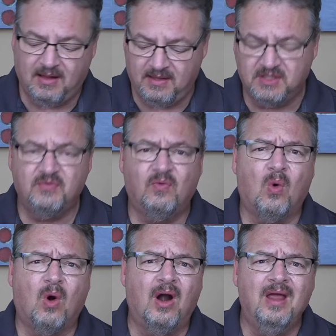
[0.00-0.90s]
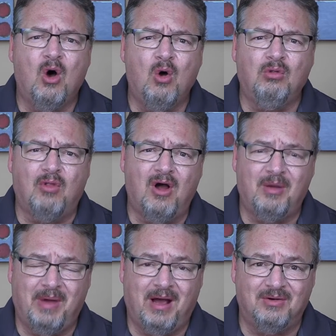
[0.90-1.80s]
on this for, oh, long
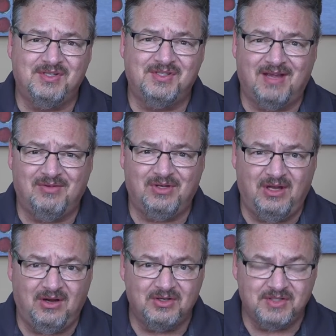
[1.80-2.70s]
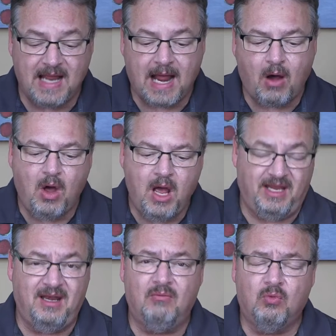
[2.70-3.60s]
about seven years now,
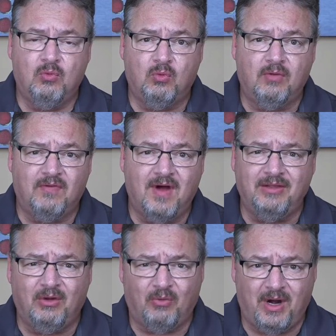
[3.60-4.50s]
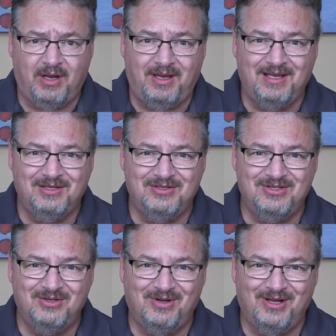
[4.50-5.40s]
and it, we're finally ready
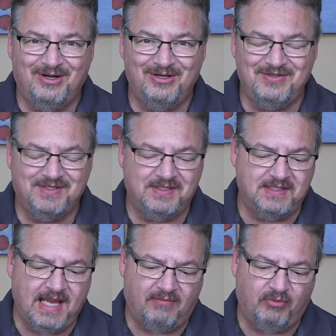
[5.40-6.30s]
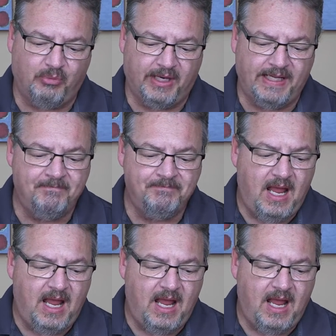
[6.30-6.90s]
to introduce it to everybody.